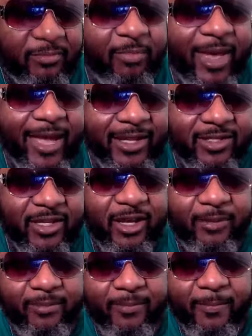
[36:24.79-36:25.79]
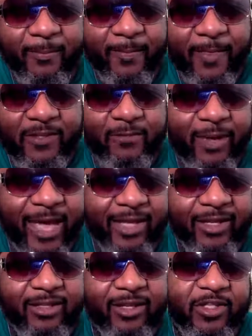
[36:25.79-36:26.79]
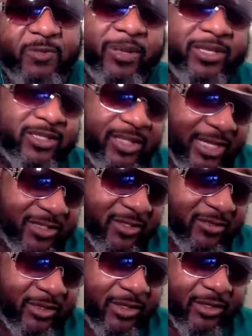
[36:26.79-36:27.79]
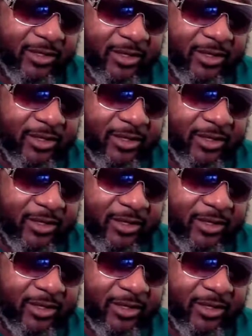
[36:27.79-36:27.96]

backs up. He's backing into the space next to me.